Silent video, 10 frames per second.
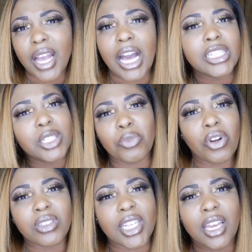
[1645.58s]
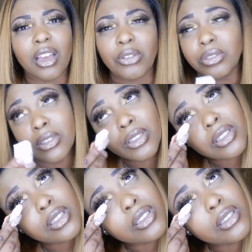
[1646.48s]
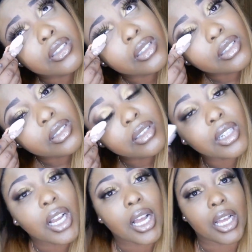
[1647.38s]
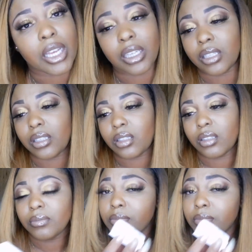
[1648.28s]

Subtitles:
I just broke down because